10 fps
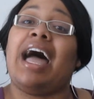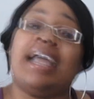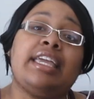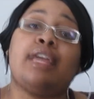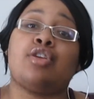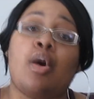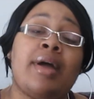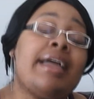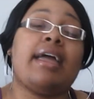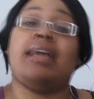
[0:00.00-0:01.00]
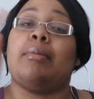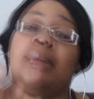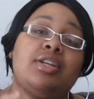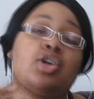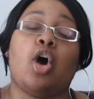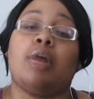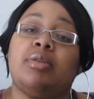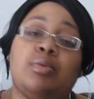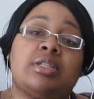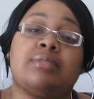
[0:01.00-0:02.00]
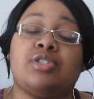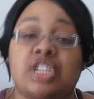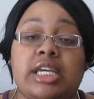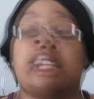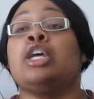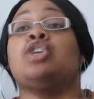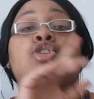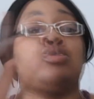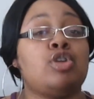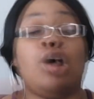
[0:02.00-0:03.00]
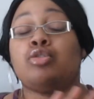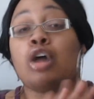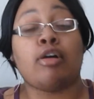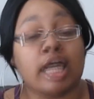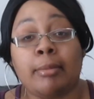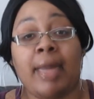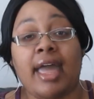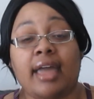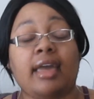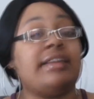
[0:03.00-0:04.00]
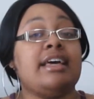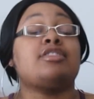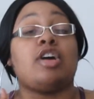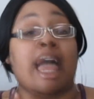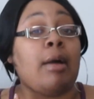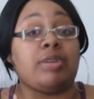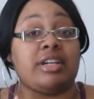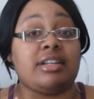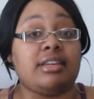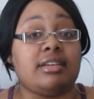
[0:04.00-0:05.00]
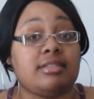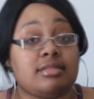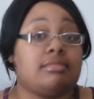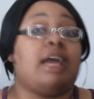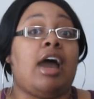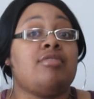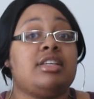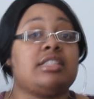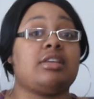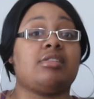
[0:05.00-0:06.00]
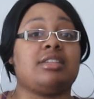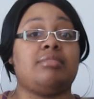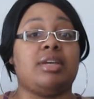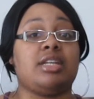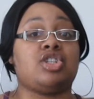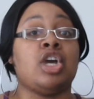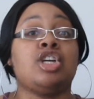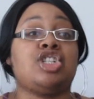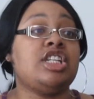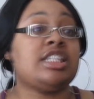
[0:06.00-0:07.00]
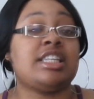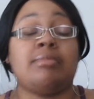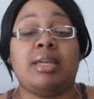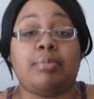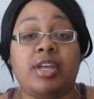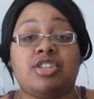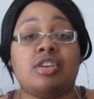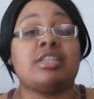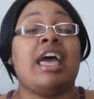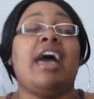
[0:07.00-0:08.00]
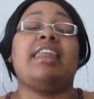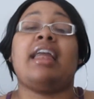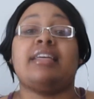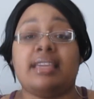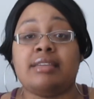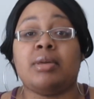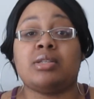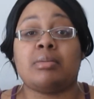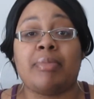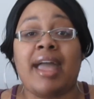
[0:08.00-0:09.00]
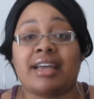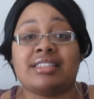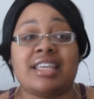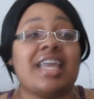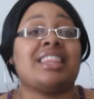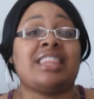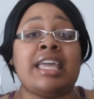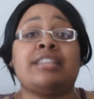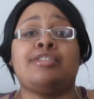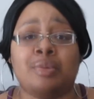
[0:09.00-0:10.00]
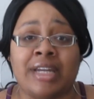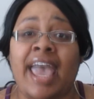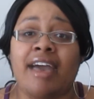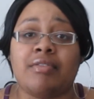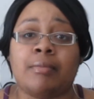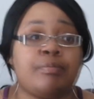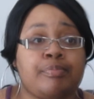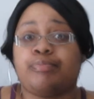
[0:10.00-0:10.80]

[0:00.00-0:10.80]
I ain't know it. And the bitch called me with some shit. So no, don't come back. That's all I would've need. I don't need to talk to the bitch. She just sent me the pictures and I done emailed her back and said, thanks, you can have them.